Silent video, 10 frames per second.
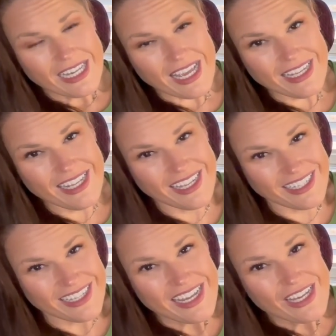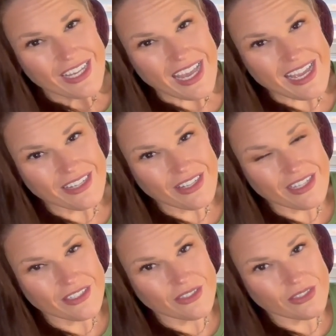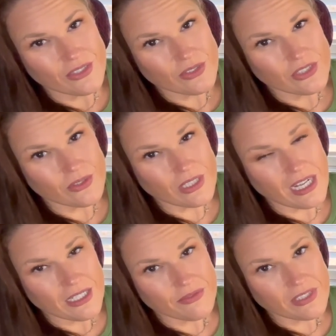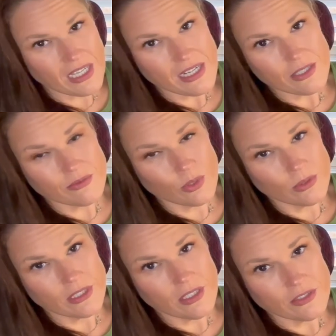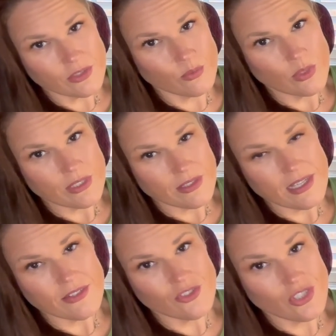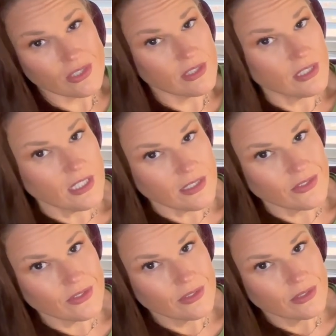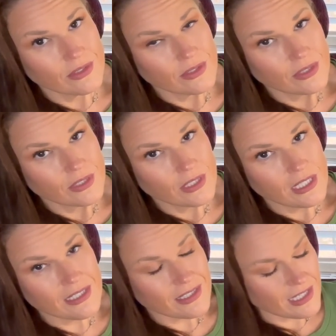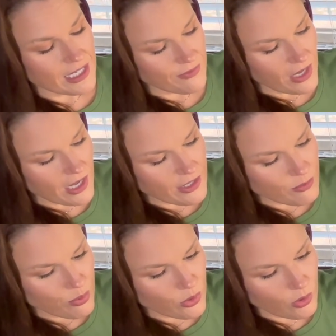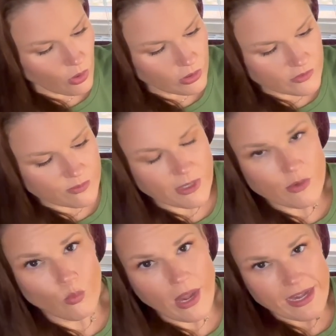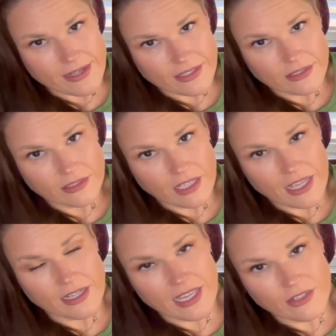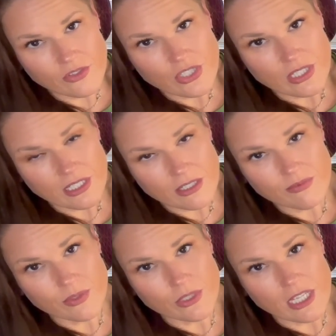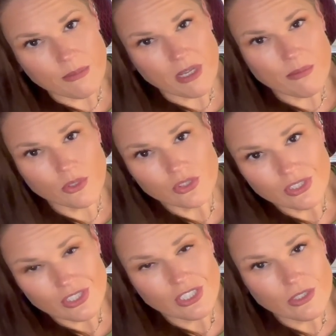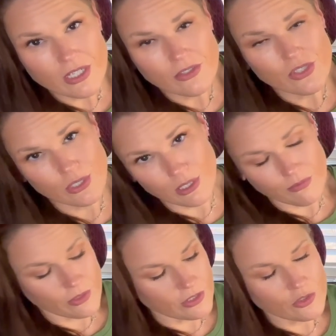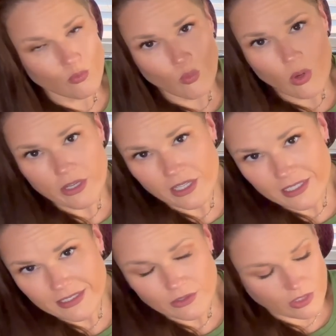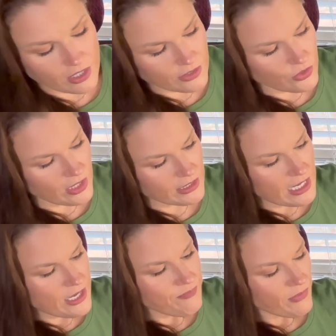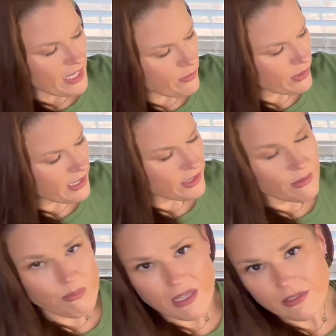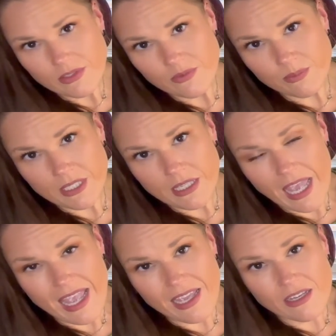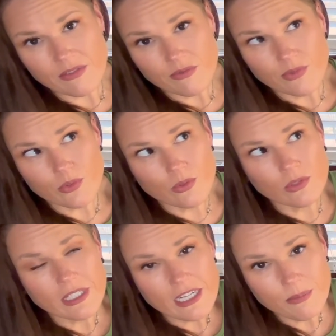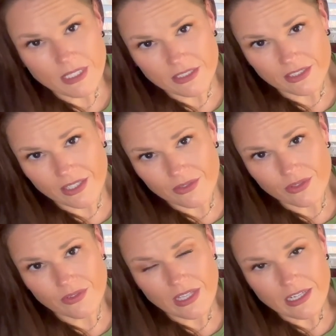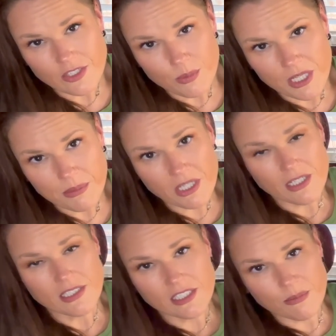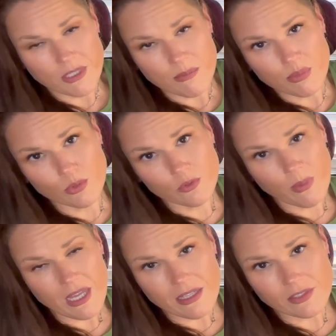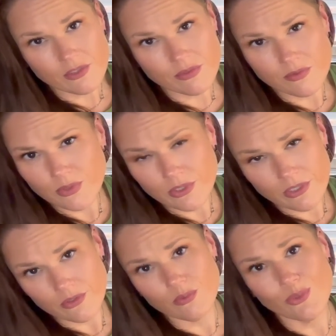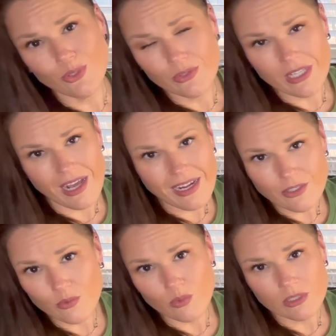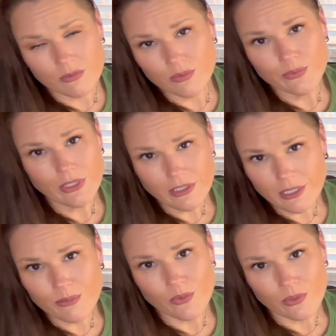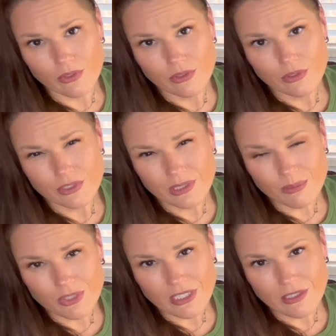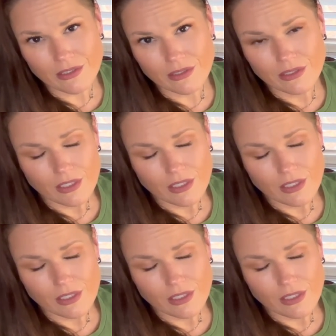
and you're kind of tired of holding on to one thing just in case. It's like if I could put all of my weight and energy and effort and my most sincere energy and effort into one ideal contract, it would get the best of me and further lead me into other things. But I'm constantly being pulled back to fulfill another role that I don't want to fulfill anymore. You see what I'm saying?